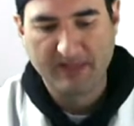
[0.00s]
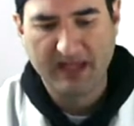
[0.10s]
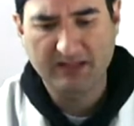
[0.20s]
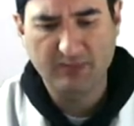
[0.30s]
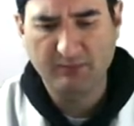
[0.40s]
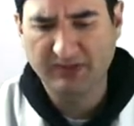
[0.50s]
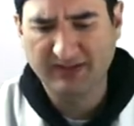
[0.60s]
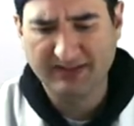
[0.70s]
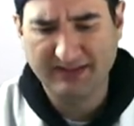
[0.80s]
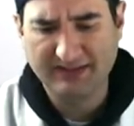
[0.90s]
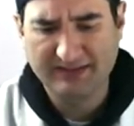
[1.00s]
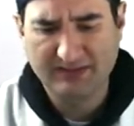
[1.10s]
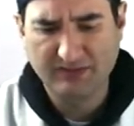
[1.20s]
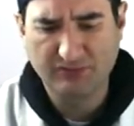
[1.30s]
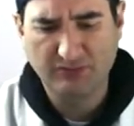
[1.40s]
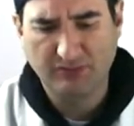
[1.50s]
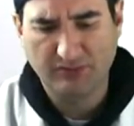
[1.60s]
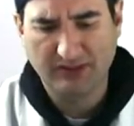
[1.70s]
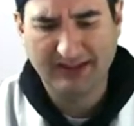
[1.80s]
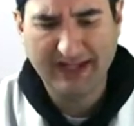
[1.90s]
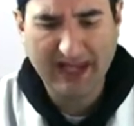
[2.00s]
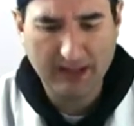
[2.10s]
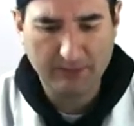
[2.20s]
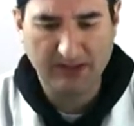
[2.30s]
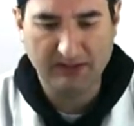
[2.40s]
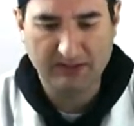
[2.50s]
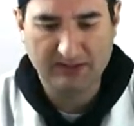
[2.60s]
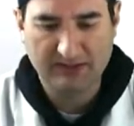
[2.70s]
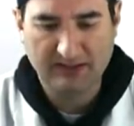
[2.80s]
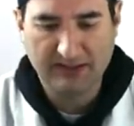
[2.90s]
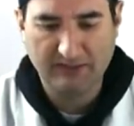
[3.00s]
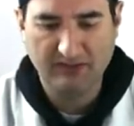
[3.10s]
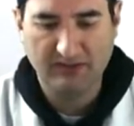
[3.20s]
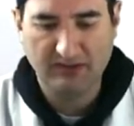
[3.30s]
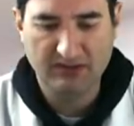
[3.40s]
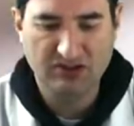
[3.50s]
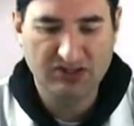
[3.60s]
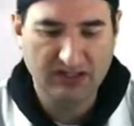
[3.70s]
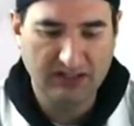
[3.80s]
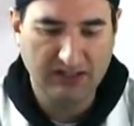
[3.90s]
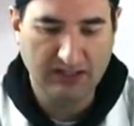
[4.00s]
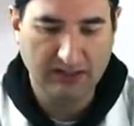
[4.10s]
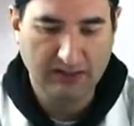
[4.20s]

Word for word: had to be built into a cabinet to give it legitimacy